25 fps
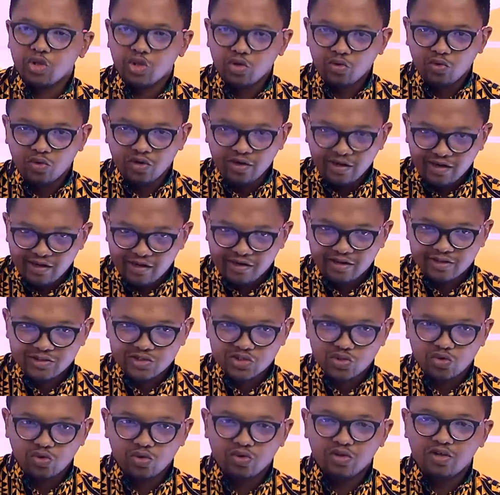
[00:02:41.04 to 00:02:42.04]
You will learn
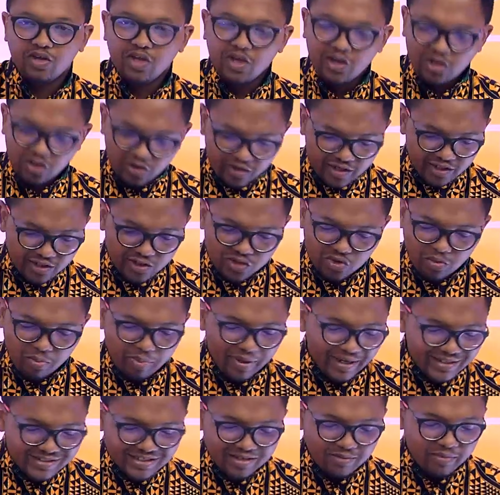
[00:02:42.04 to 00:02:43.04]
at school. You can do
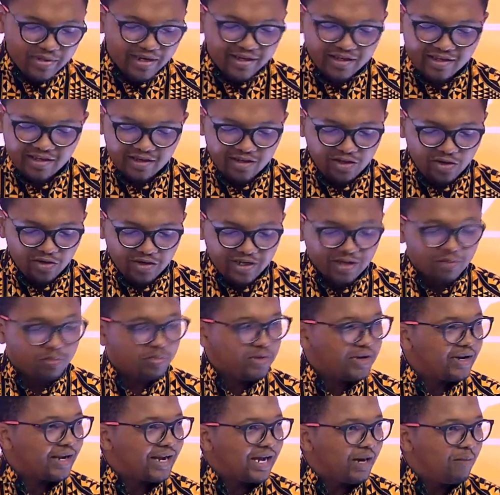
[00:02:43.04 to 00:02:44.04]
pattern making. You can
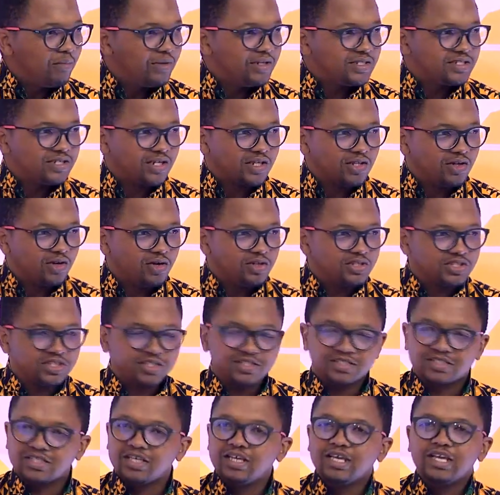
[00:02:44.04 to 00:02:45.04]
be a garment
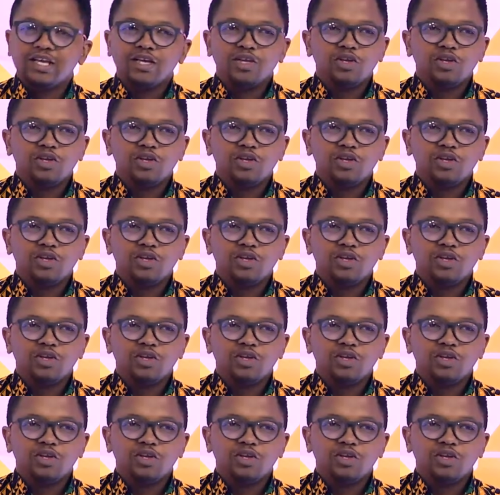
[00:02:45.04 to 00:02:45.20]
technologist.